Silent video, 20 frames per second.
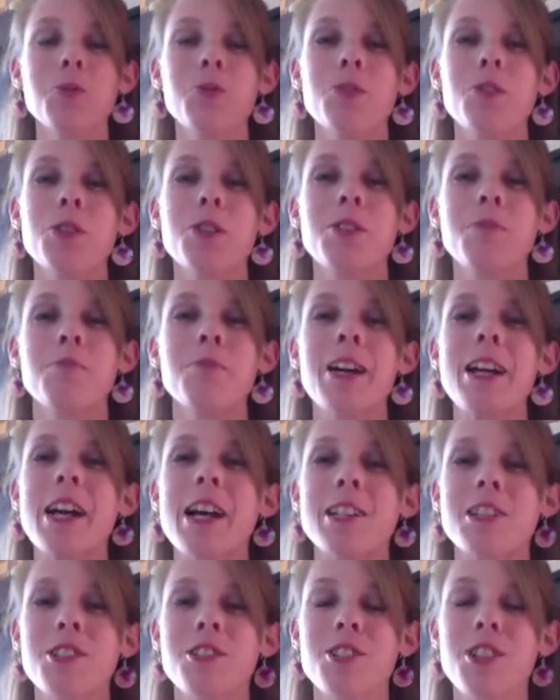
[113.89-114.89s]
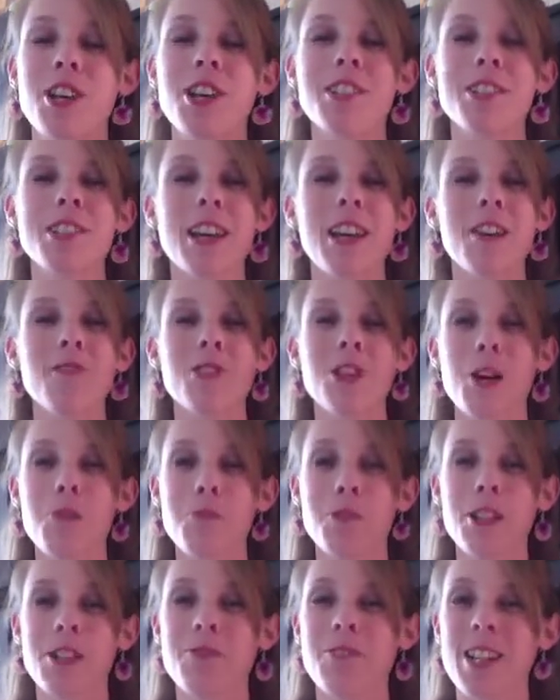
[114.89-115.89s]
for my action shots. I have a
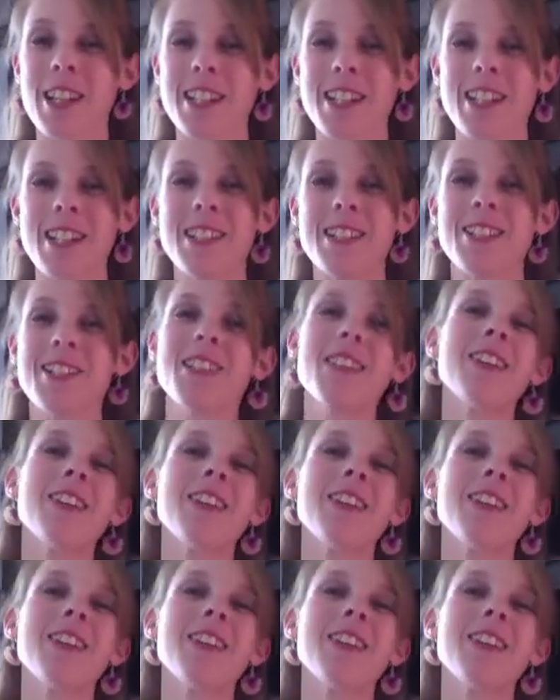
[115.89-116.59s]
couple of ideas.